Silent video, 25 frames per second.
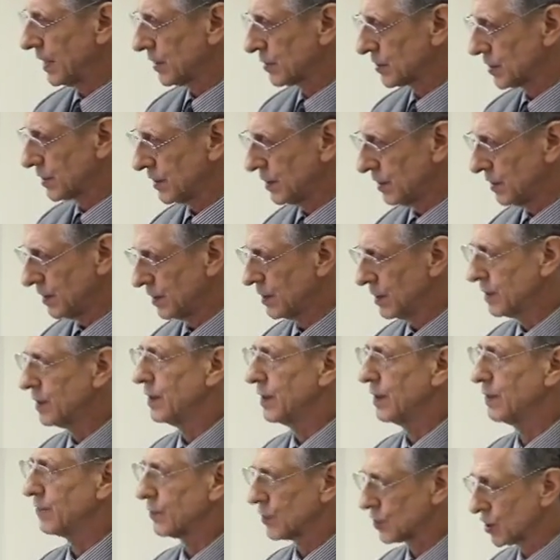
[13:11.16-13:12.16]
galaxy,
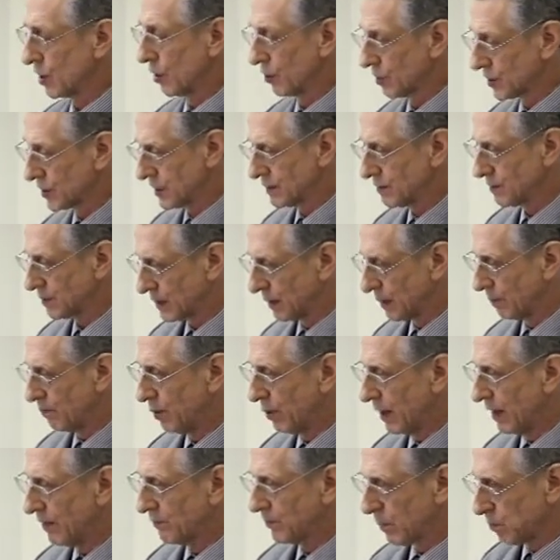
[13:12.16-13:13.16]
if the solar system is
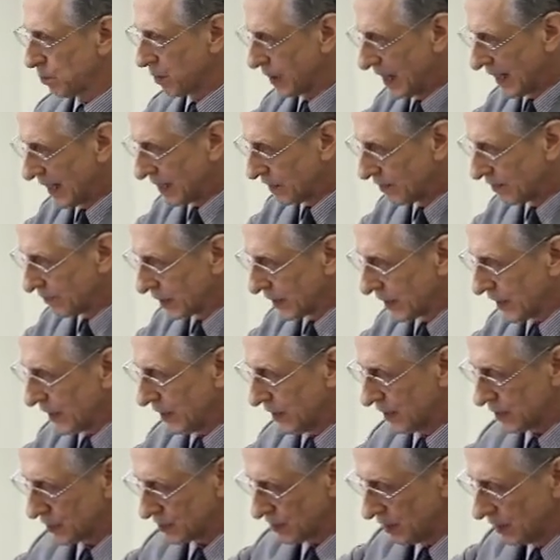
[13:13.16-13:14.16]
above the plane of the
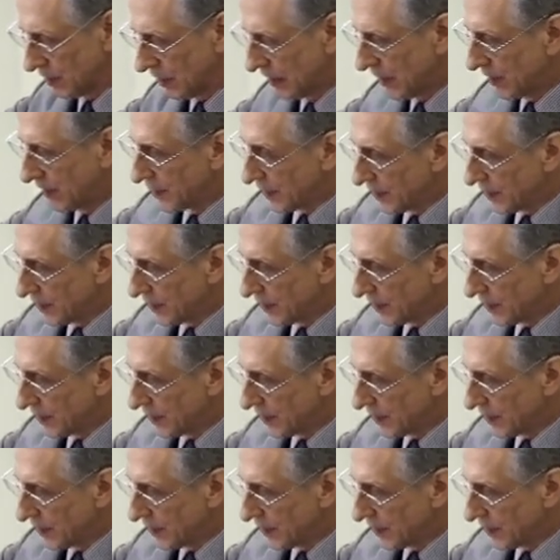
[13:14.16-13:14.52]
galaxy,